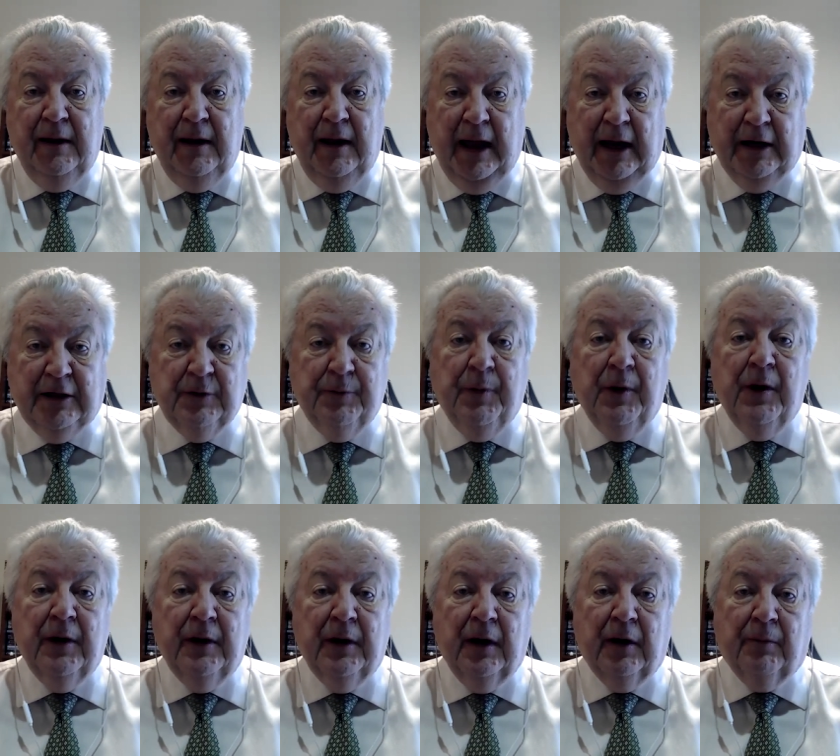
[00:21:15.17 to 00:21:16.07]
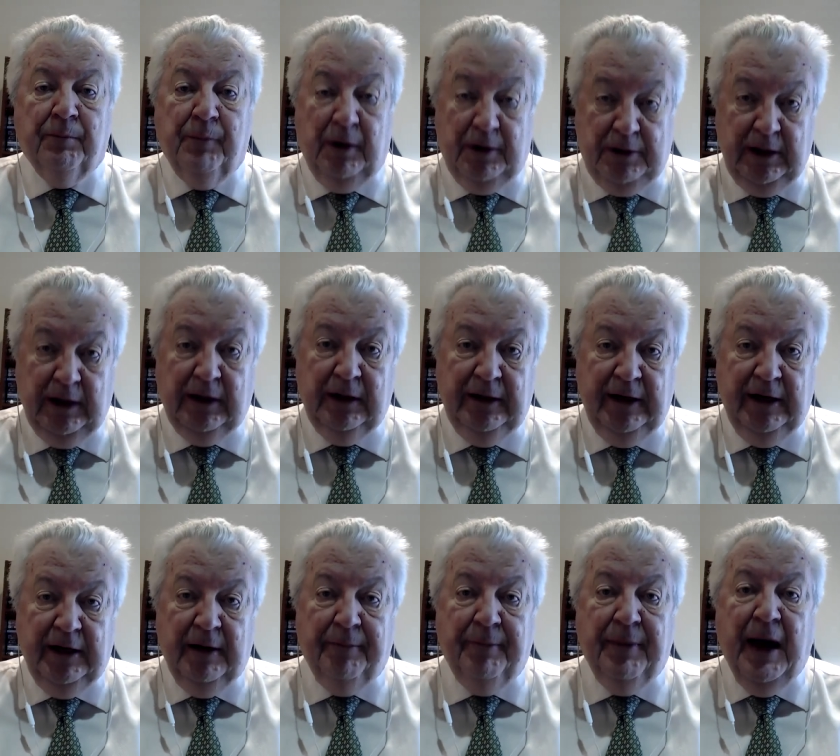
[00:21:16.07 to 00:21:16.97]
expert, particularly
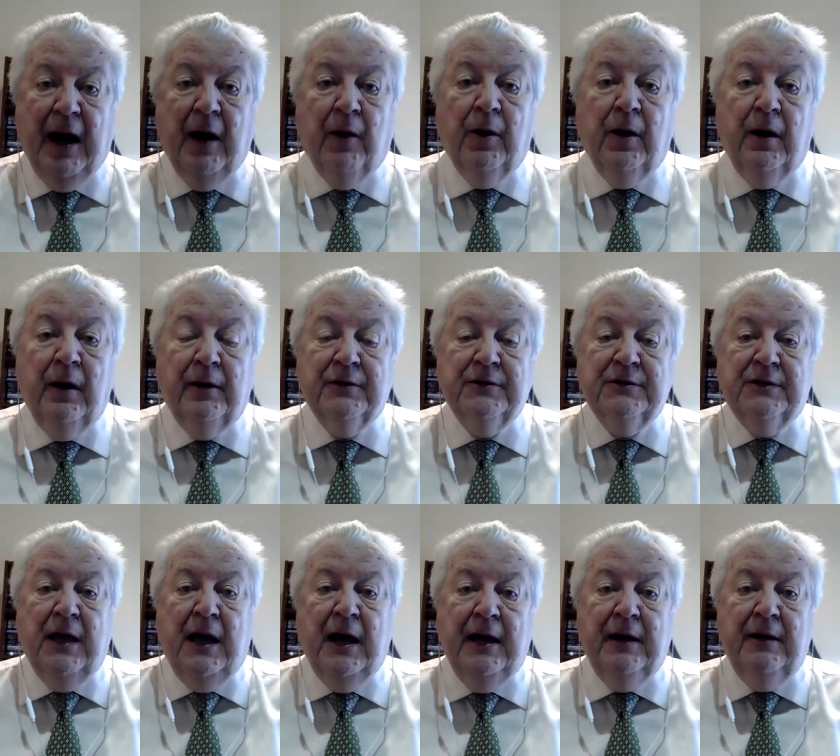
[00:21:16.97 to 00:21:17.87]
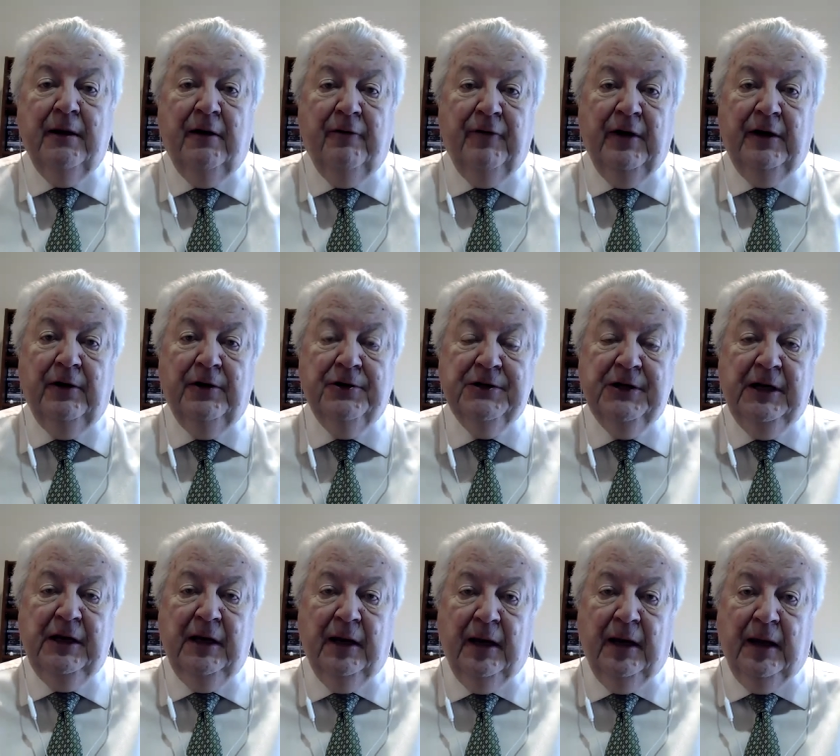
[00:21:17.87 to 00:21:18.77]
in the power side of
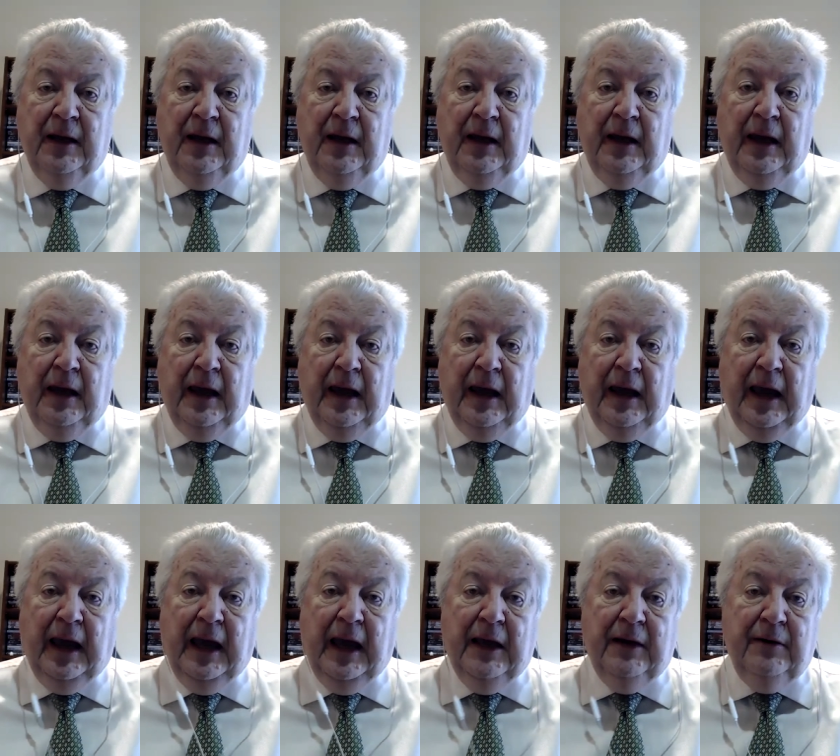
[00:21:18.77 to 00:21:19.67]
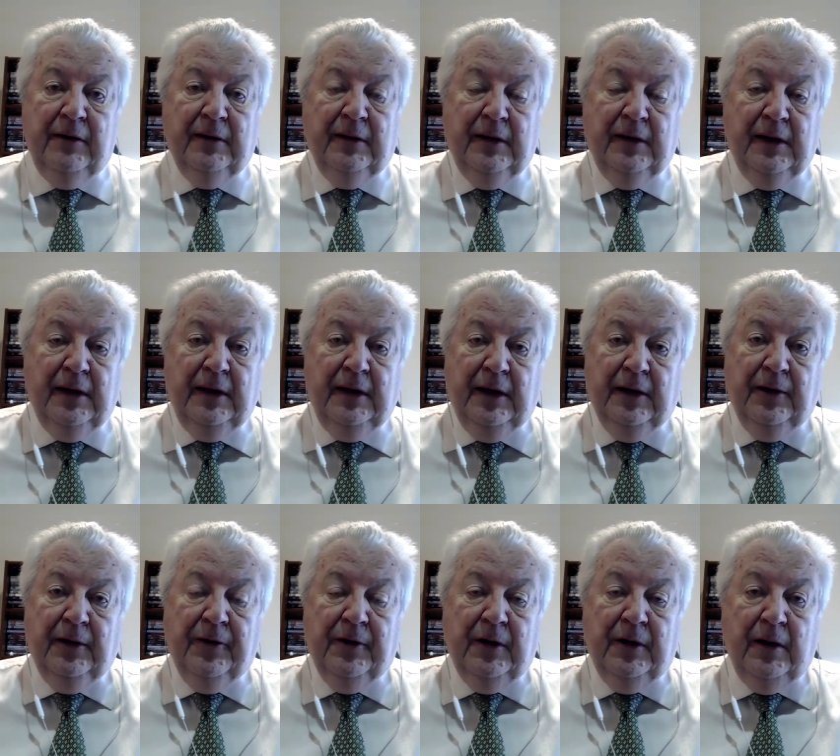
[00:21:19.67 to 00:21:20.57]
energy. And, you
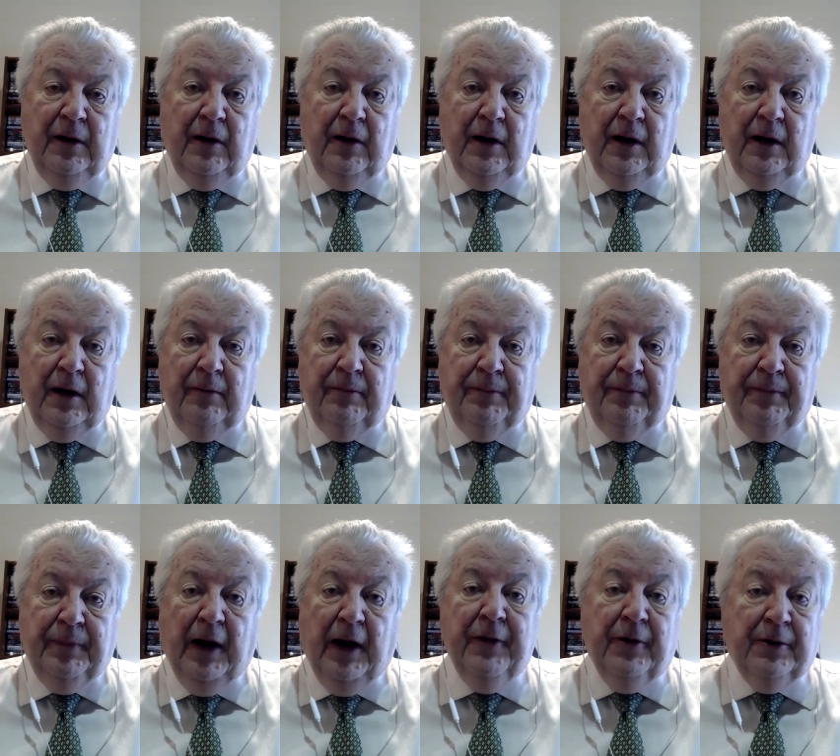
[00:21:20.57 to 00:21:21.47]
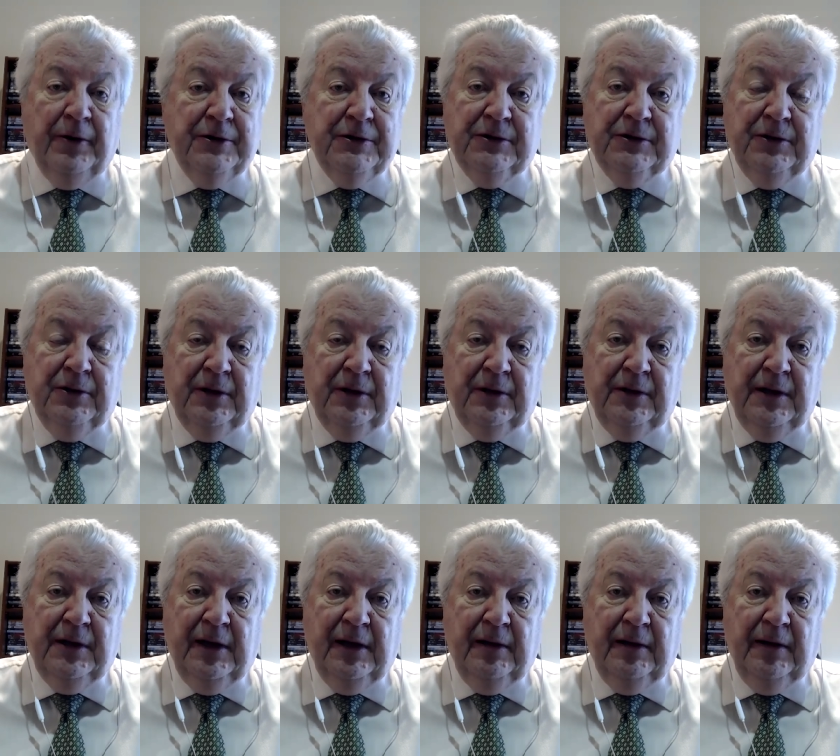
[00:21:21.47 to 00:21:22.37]
know, there are others that,
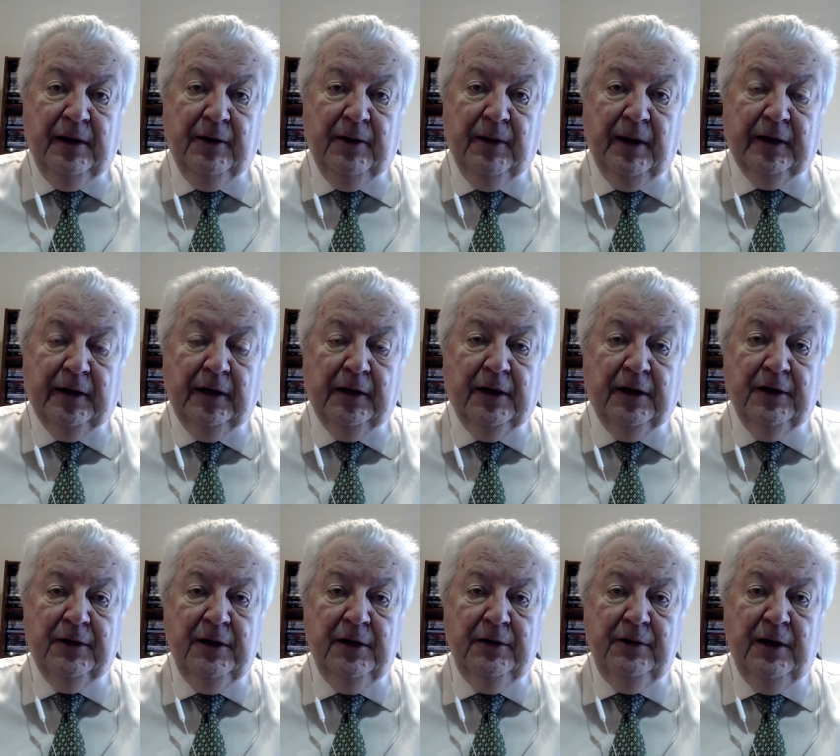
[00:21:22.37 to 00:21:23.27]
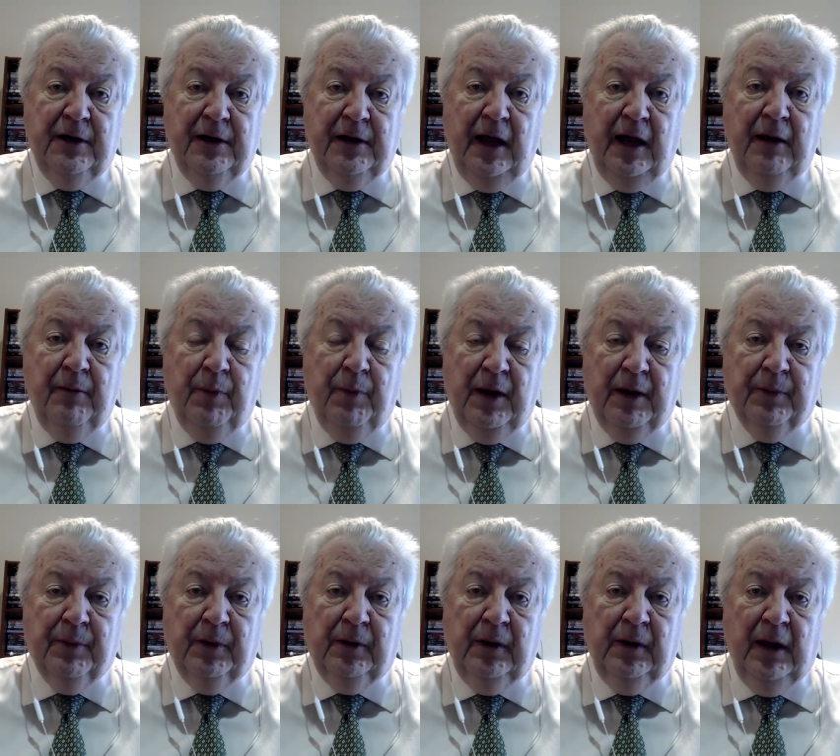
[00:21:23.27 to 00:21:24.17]
you know, I could continue to name
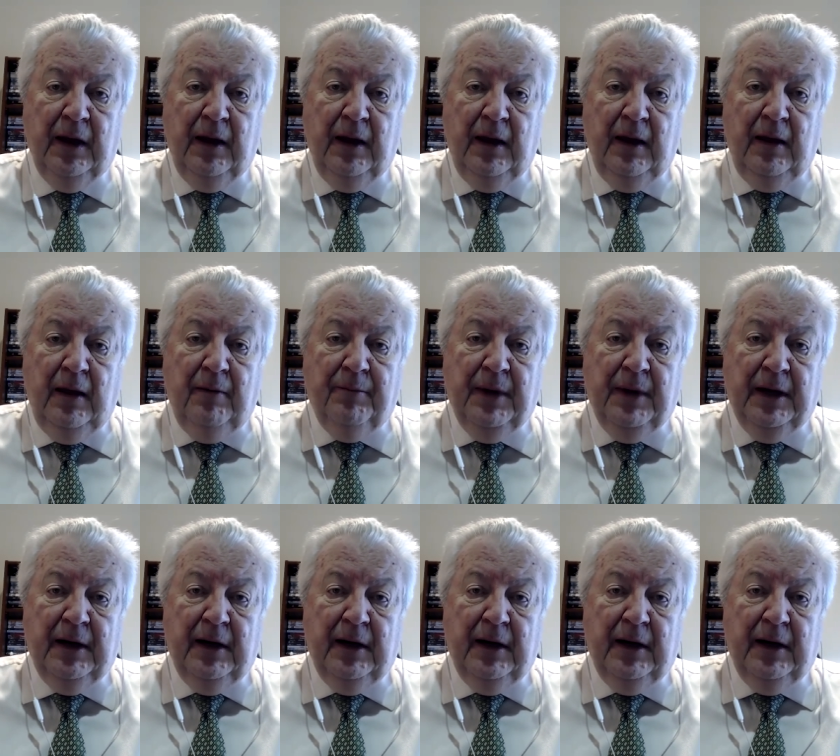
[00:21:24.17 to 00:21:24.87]
people. But